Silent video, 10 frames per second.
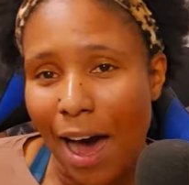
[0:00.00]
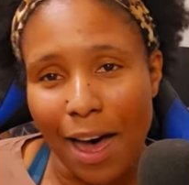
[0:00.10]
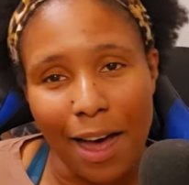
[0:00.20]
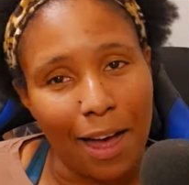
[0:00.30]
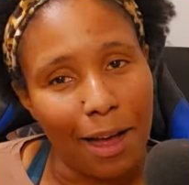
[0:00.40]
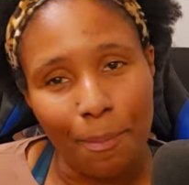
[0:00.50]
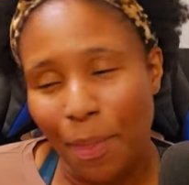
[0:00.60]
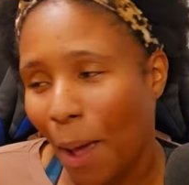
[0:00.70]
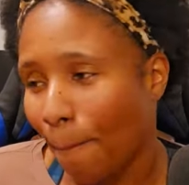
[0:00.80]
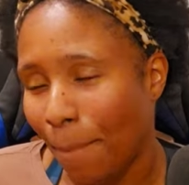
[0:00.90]
Um,
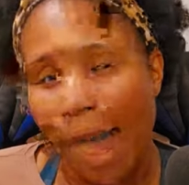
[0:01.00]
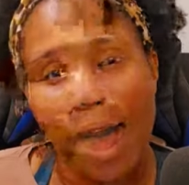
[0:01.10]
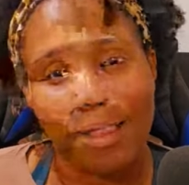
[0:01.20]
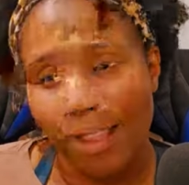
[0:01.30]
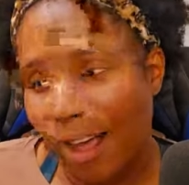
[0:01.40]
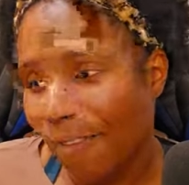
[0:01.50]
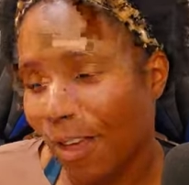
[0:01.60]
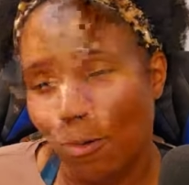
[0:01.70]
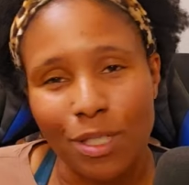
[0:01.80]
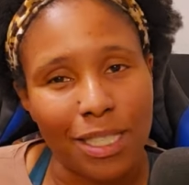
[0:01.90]
but I love
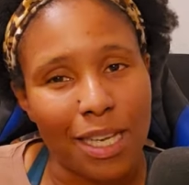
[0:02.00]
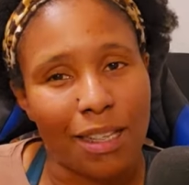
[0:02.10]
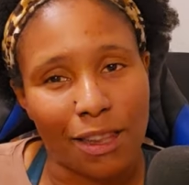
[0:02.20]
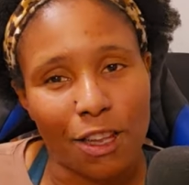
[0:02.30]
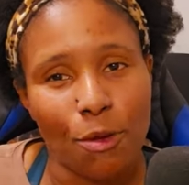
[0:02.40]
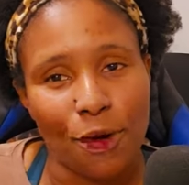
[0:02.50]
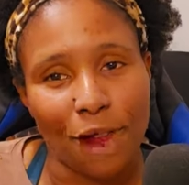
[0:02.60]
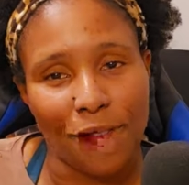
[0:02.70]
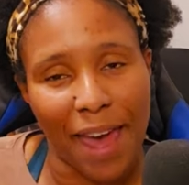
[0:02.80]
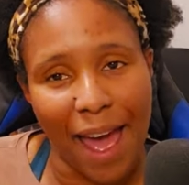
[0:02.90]
that we're seeing a little bit
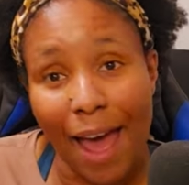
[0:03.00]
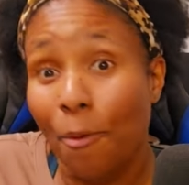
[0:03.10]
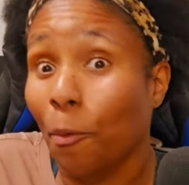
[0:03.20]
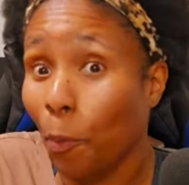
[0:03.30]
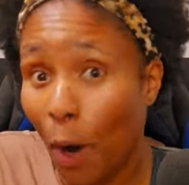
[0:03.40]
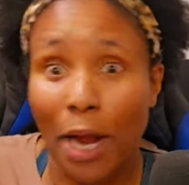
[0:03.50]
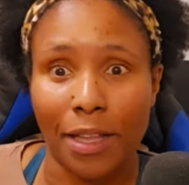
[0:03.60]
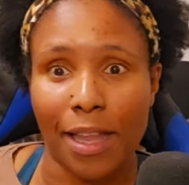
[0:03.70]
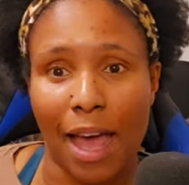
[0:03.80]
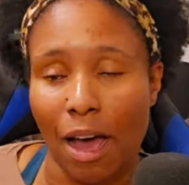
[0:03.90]
of that
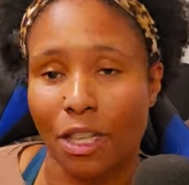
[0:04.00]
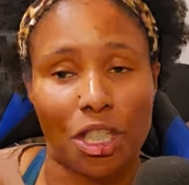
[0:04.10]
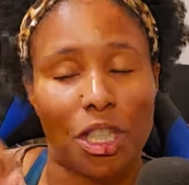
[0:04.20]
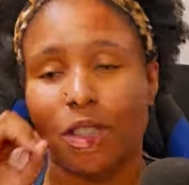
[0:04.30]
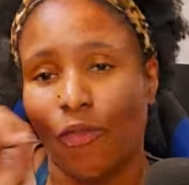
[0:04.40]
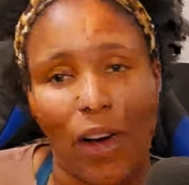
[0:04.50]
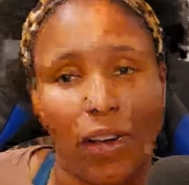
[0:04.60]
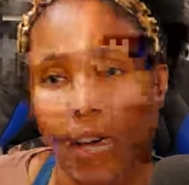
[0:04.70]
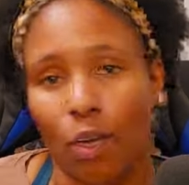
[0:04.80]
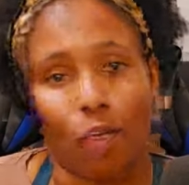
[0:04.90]
right now and she's
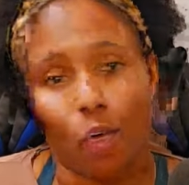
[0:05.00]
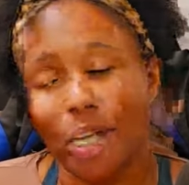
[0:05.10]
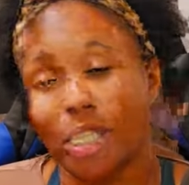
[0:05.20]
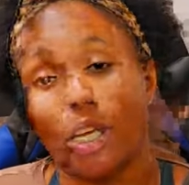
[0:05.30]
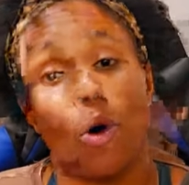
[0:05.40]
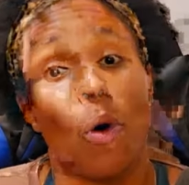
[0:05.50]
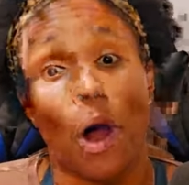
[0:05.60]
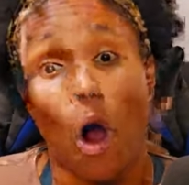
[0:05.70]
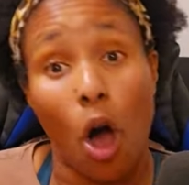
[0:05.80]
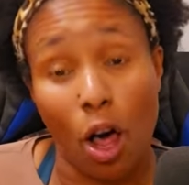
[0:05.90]
finding her voice and going
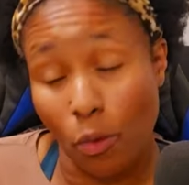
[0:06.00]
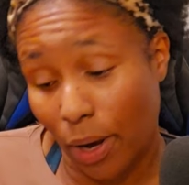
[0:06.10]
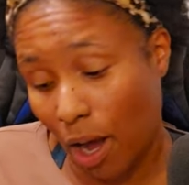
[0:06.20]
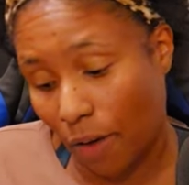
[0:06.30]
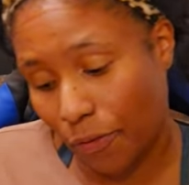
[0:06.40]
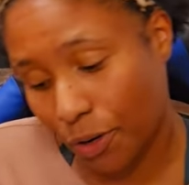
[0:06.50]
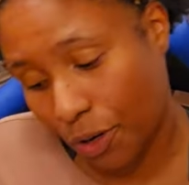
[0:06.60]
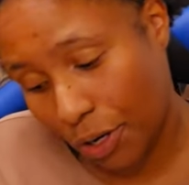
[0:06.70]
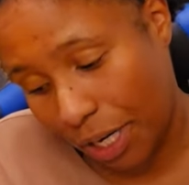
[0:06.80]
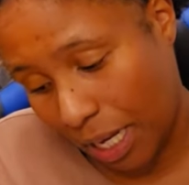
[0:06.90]
all the way off of
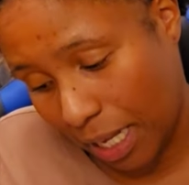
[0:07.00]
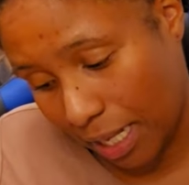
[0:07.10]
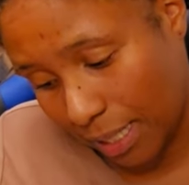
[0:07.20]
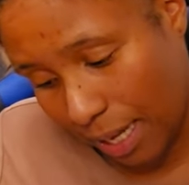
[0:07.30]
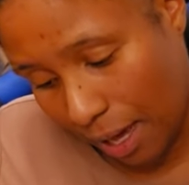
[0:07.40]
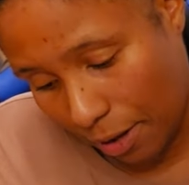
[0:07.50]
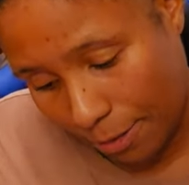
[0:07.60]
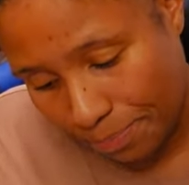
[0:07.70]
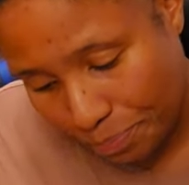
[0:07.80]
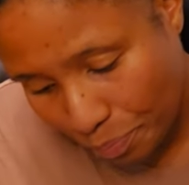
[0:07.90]
her, getting it together.